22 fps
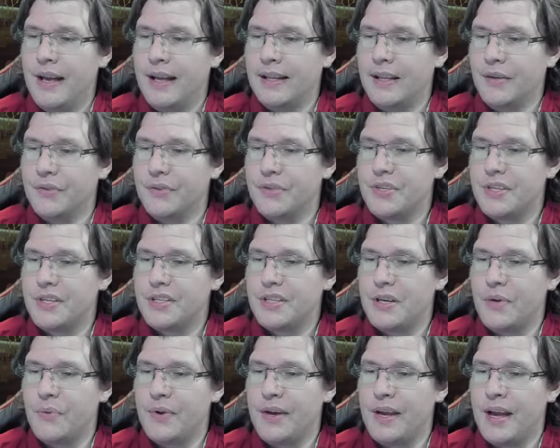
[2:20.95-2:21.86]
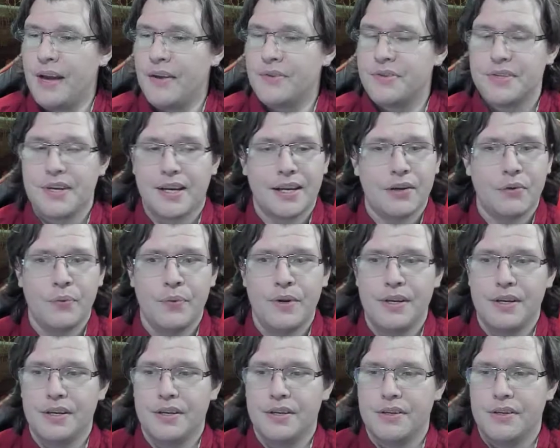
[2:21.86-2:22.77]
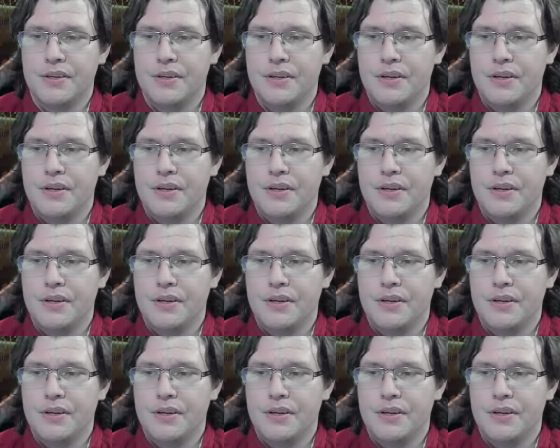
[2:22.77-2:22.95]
At level 60, we have Second Wind,